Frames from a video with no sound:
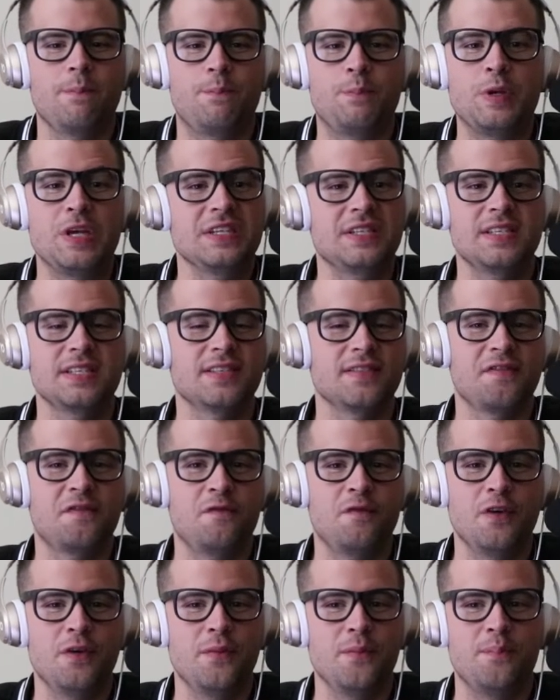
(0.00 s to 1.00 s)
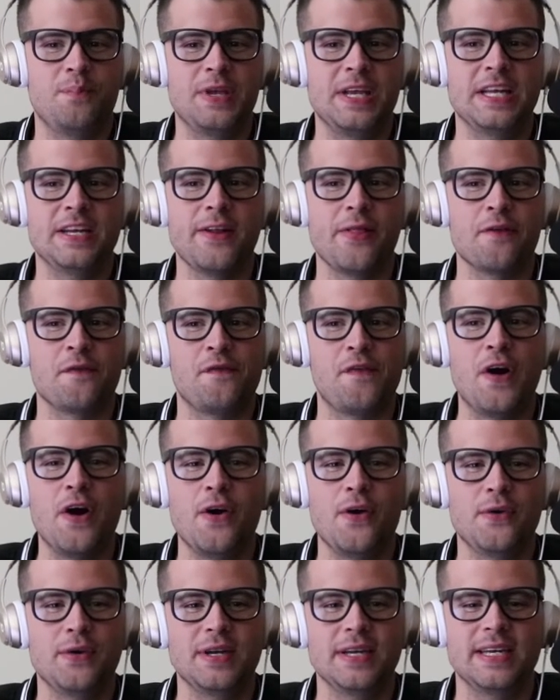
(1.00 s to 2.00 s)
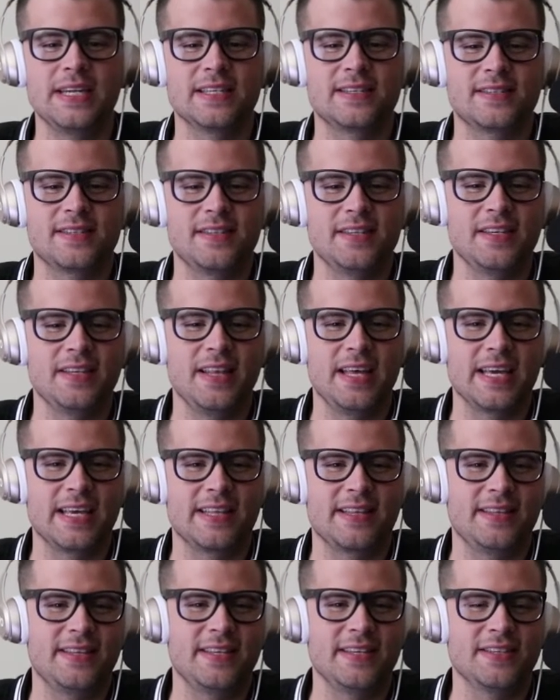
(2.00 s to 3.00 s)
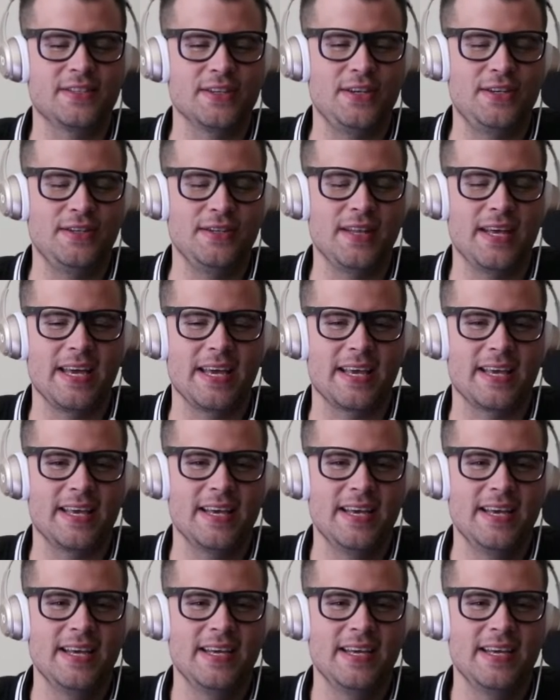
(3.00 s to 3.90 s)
pieces of being on the phone, and it's all like